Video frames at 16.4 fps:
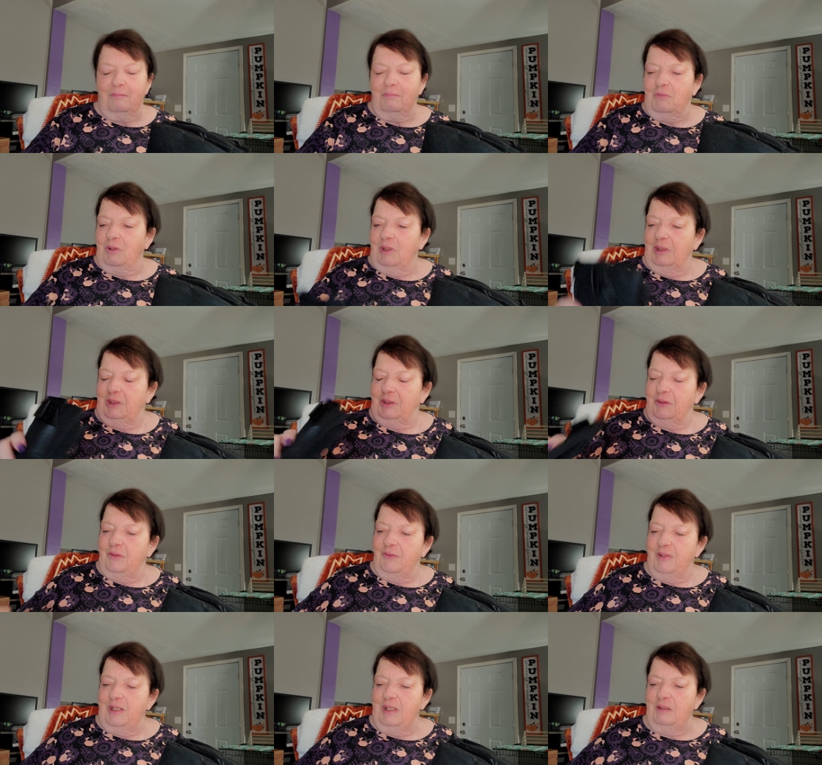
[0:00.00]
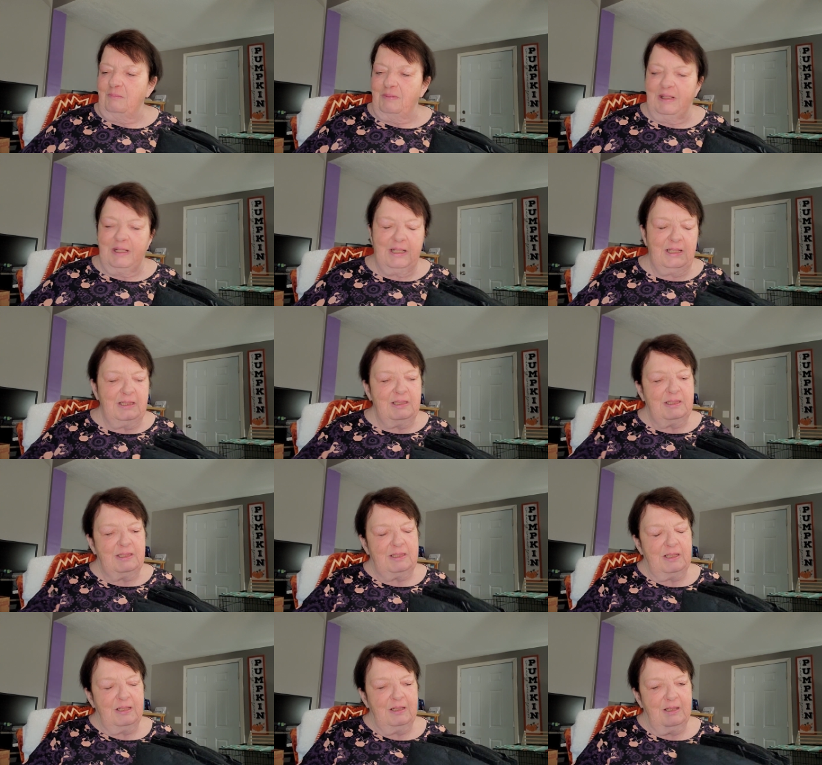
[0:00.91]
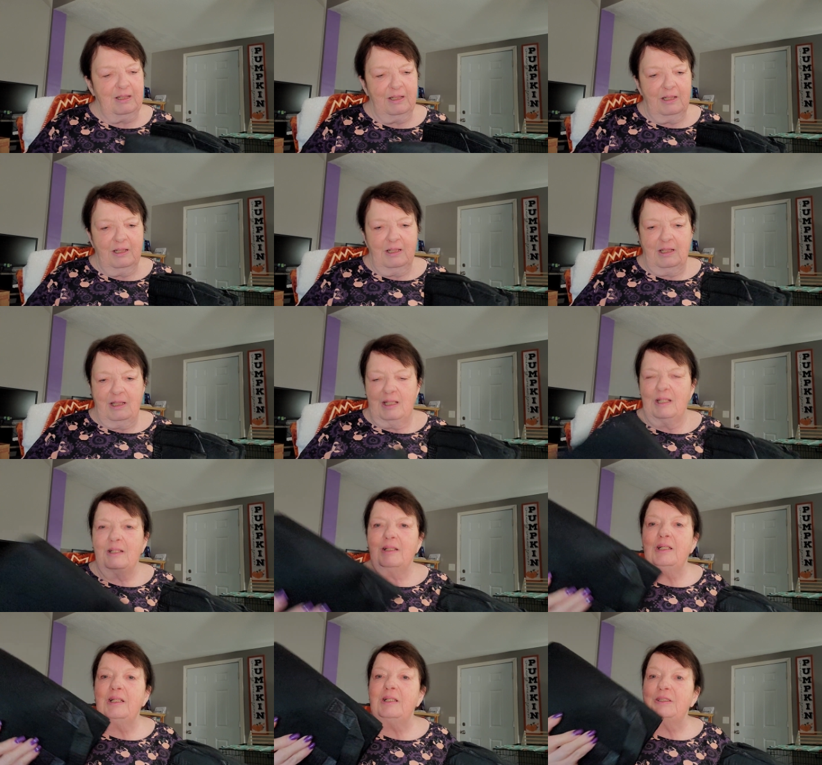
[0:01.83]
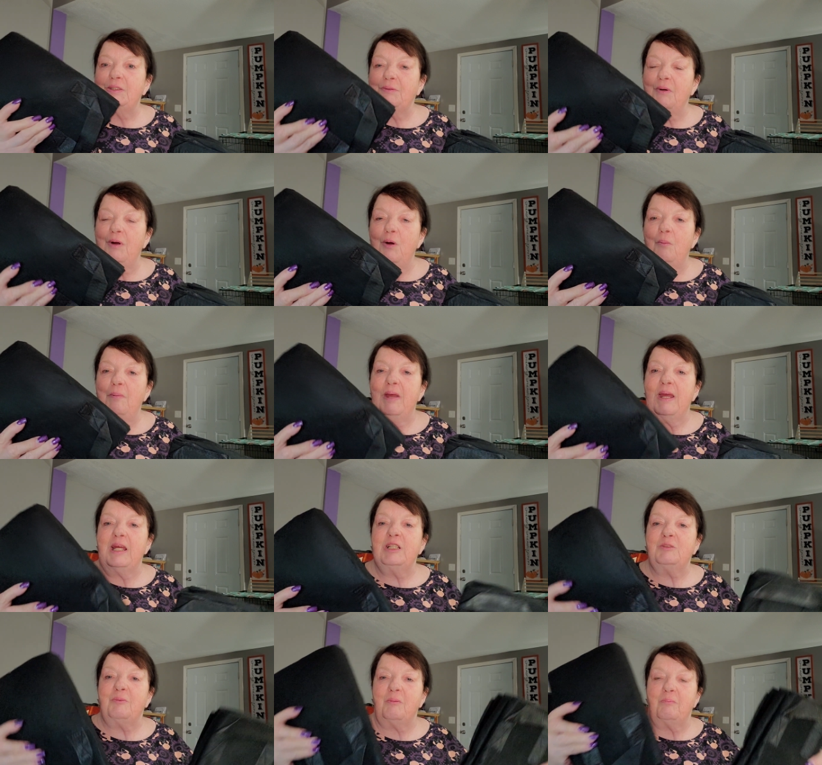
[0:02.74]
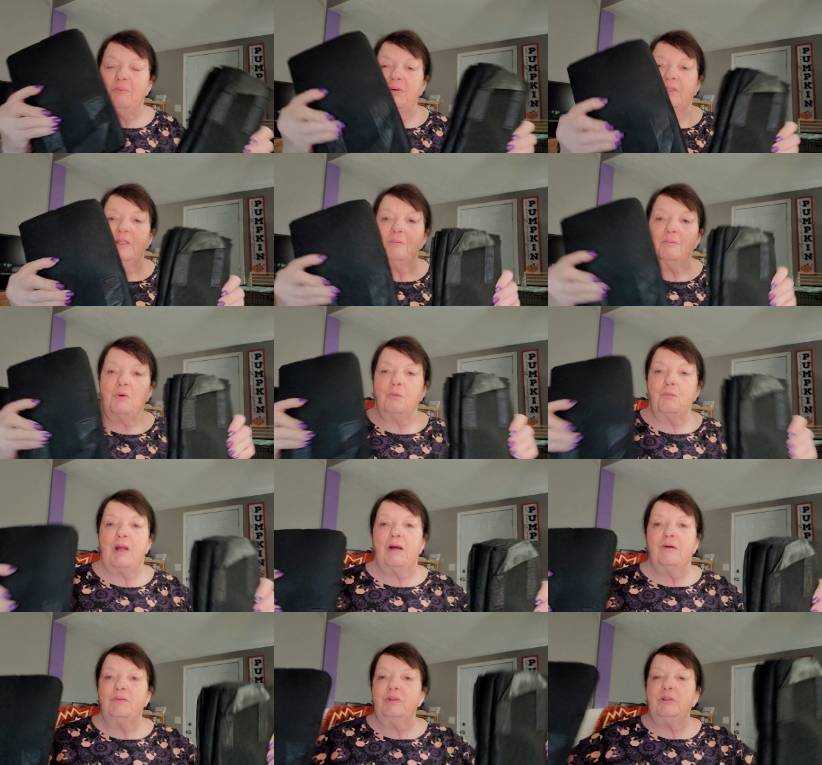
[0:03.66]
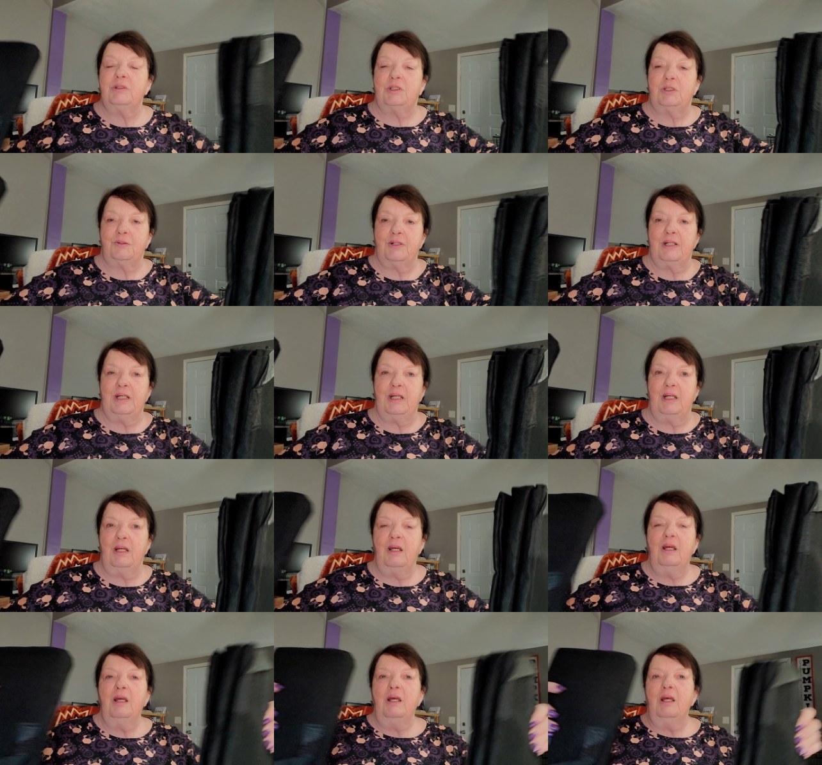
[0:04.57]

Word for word: I'm going to do green beans in these grow bags, but put them around the tree